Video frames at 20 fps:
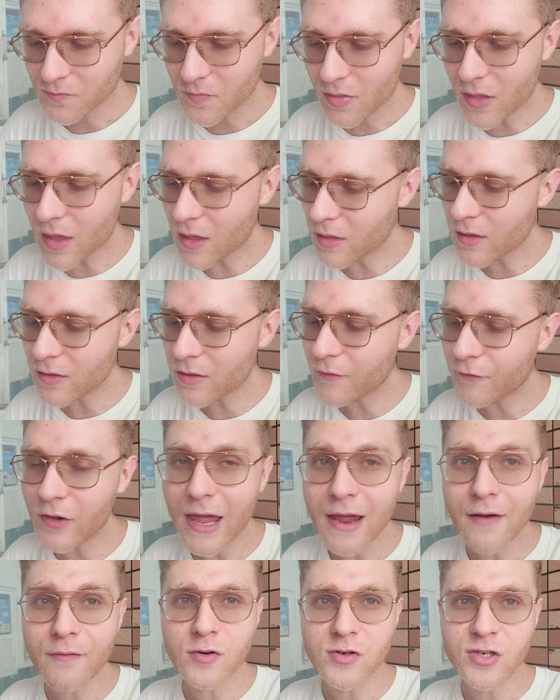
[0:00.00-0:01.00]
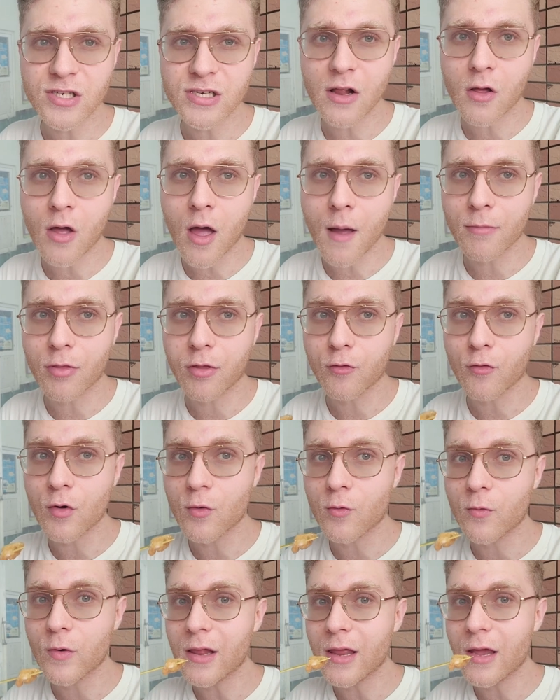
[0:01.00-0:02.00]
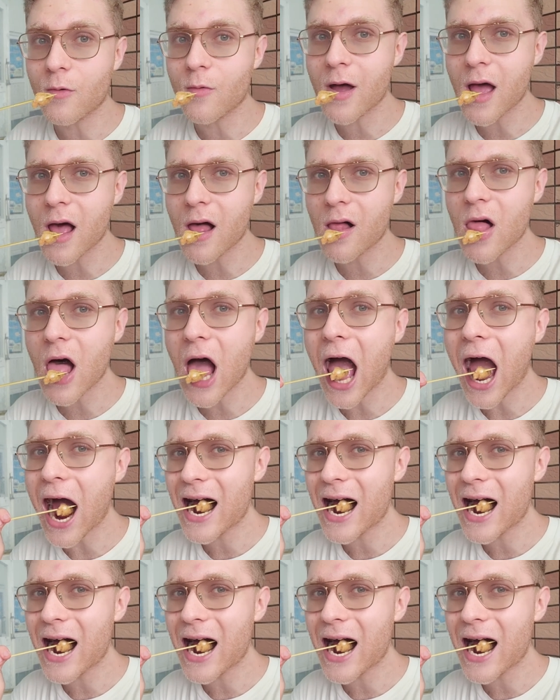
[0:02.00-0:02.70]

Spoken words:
The flavors still come through really well.